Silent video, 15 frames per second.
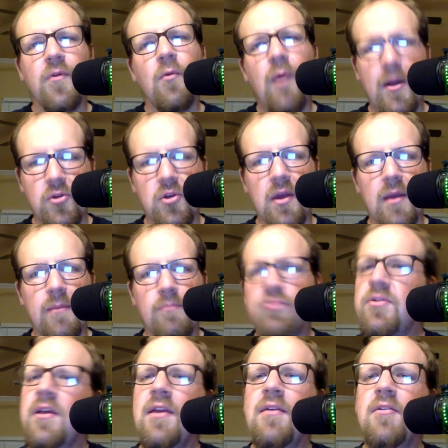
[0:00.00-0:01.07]
watching.
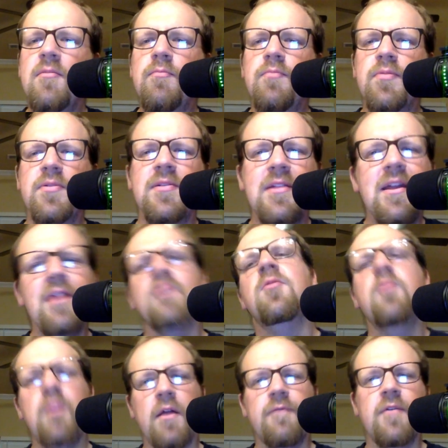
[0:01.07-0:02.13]
Please do
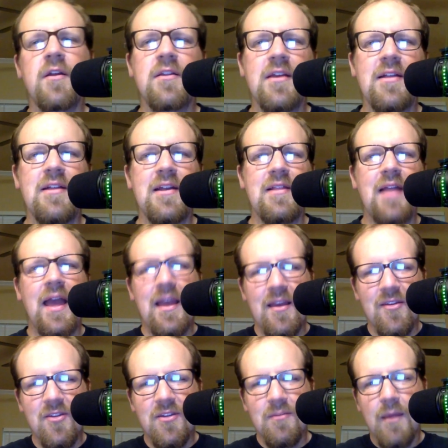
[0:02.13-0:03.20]
not forget to click like,
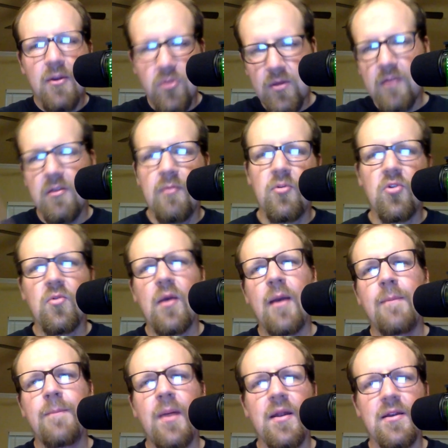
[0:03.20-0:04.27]
smash that
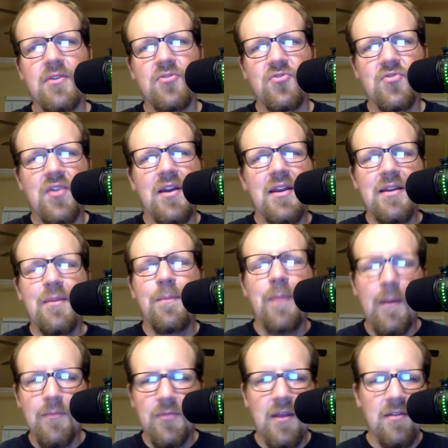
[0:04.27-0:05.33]
subscribe button, trying to
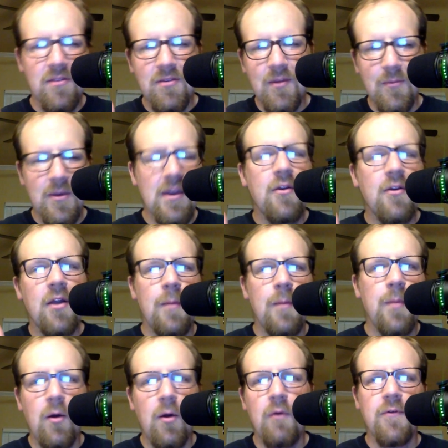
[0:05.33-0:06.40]
bump that sub count up
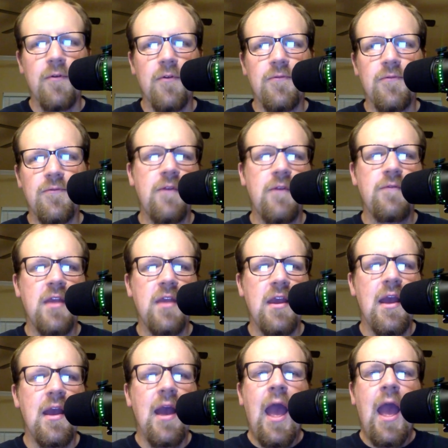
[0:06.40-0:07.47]
over 50.
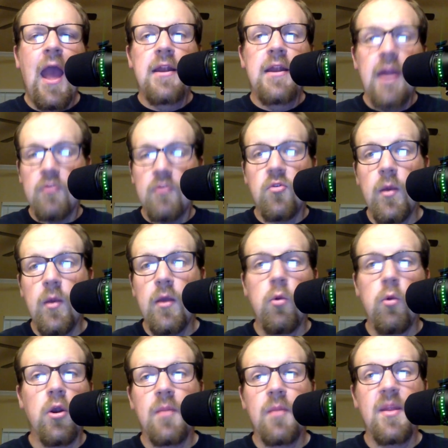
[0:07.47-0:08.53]
Next week, we're
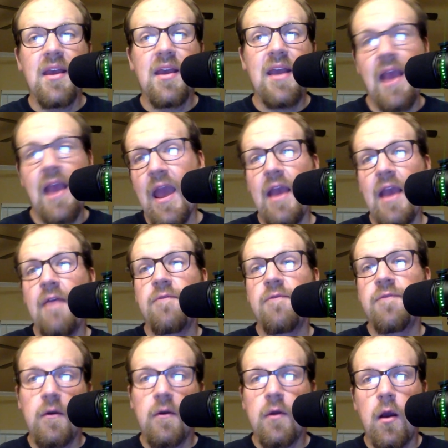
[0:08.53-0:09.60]
going to be taking a
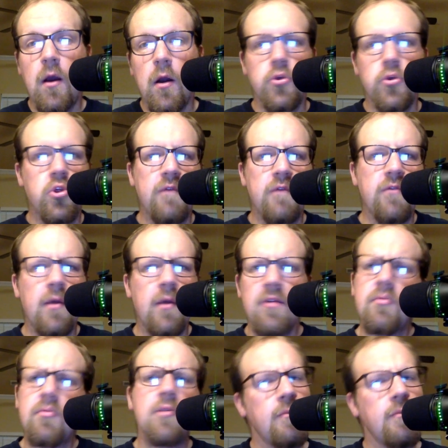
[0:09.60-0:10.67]
very hard shift away.
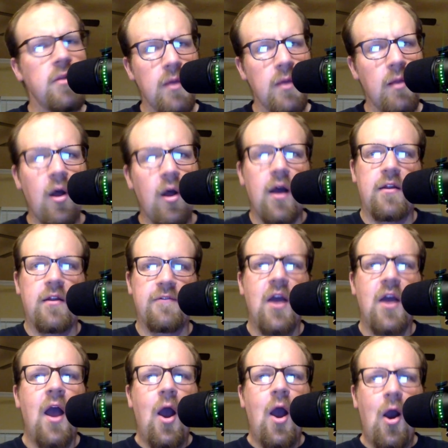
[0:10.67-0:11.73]
Seems like we've been doing a lot of
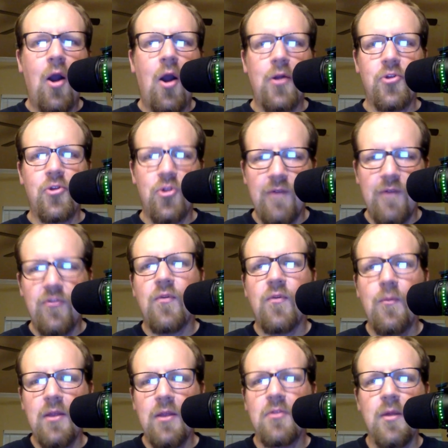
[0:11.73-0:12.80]
hard shifts from
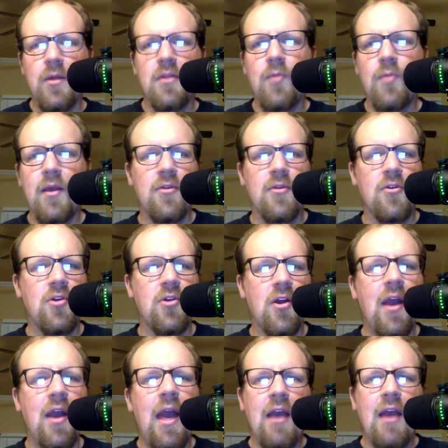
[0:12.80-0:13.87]
week to week to week this
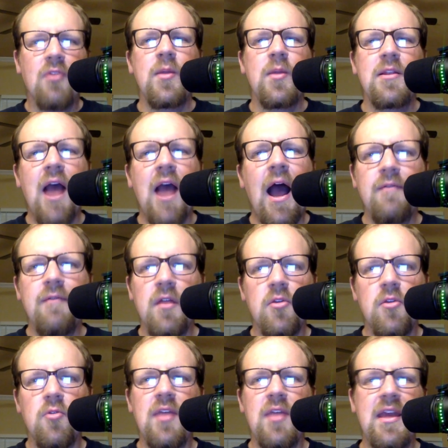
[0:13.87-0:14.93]
year as we dive
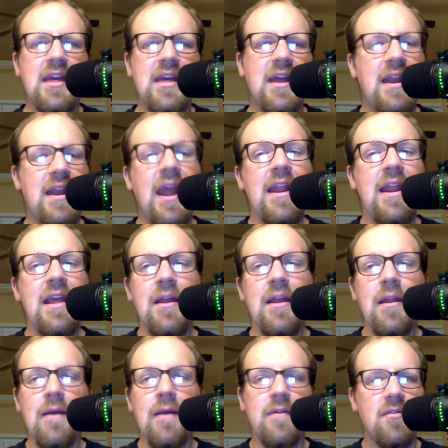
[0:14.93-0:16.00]
into the Canadian
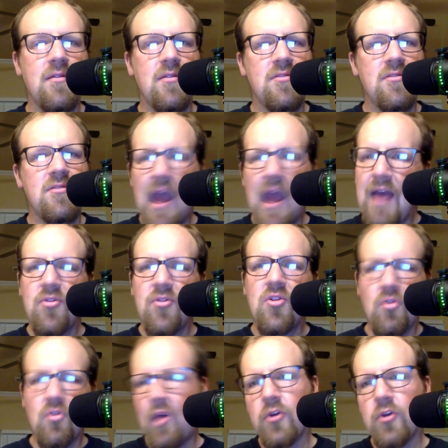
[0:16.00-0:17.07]

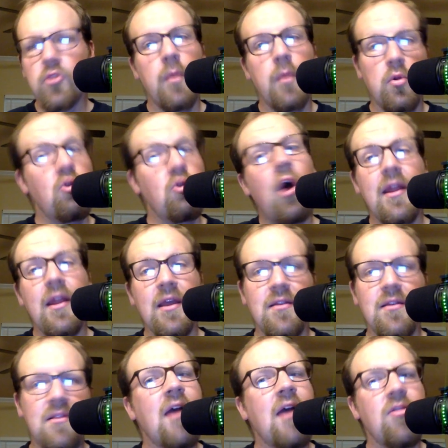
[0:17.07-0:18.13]
death/melodic
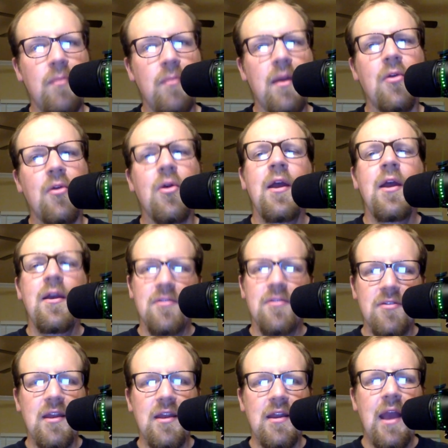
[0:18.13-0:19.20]
death metal
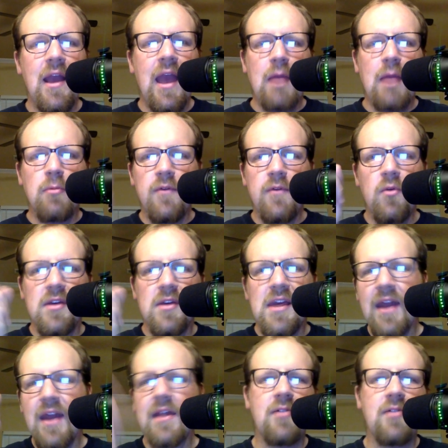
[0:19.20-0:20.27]
scene and review
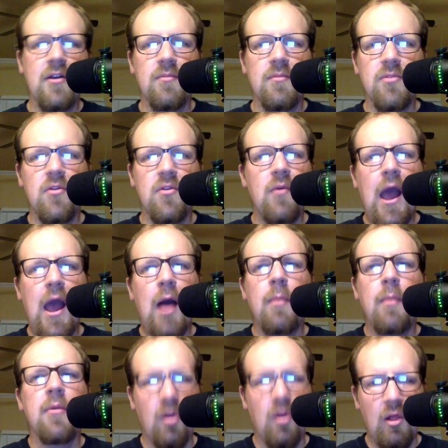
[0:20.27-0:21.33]
Cataclysm's new
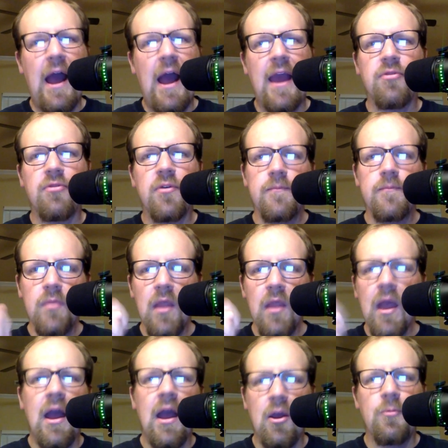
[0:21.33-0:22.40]
album, Goliath.
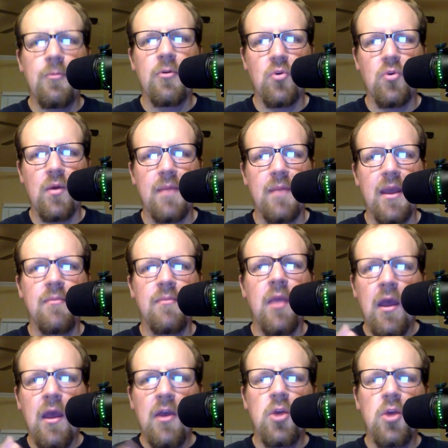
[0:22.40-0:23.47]
I hope you'll join me.
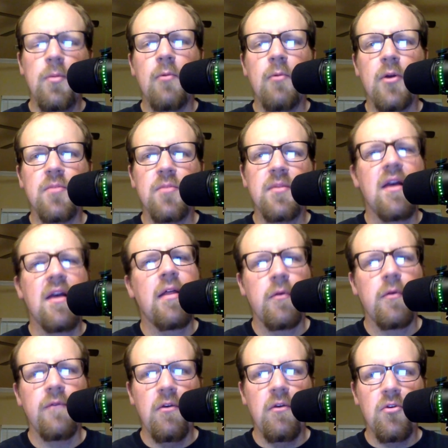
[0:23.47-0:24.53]
You've been watching Metallic
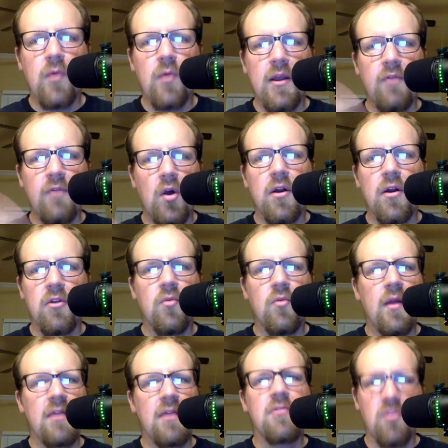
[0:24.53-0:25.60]
Reviews, where I give honest
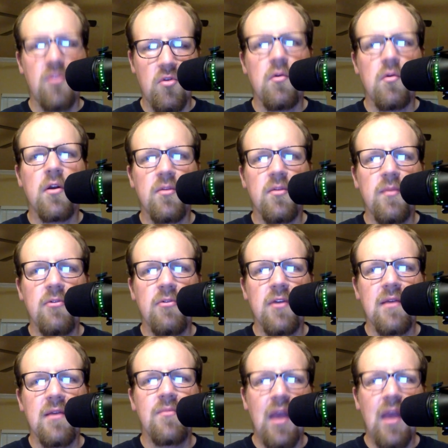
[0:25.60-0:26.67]
ratings to honest
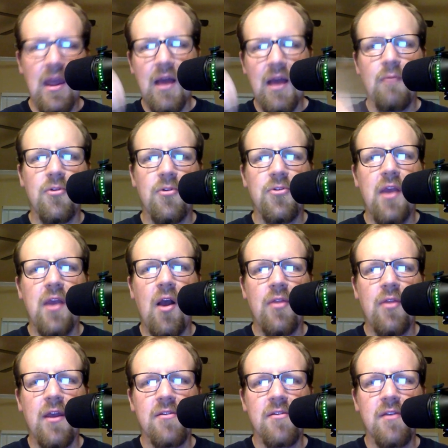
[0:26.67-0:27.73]
music, and I will see y'all
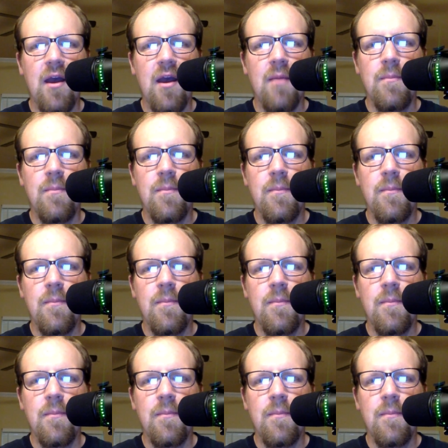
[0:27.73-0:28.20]
next time.